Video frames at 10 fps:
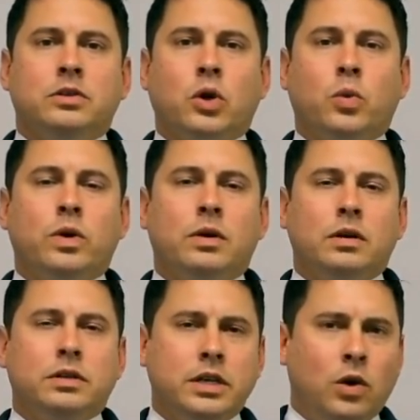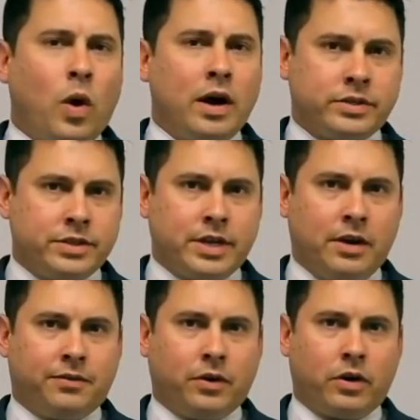So DUIs in the
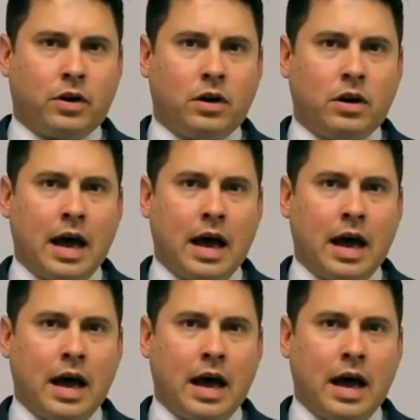state of Florida